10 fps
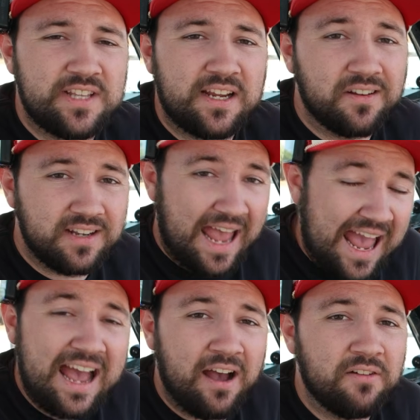they could
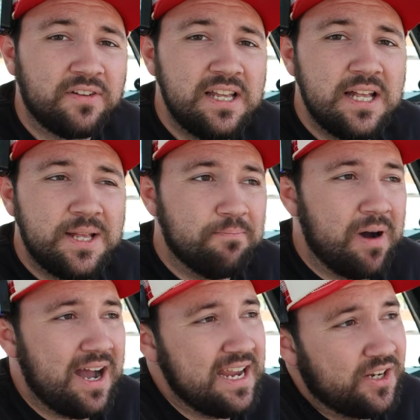have
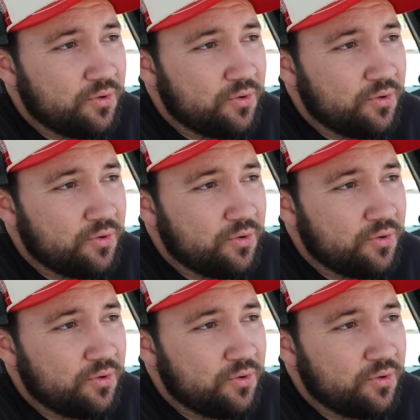by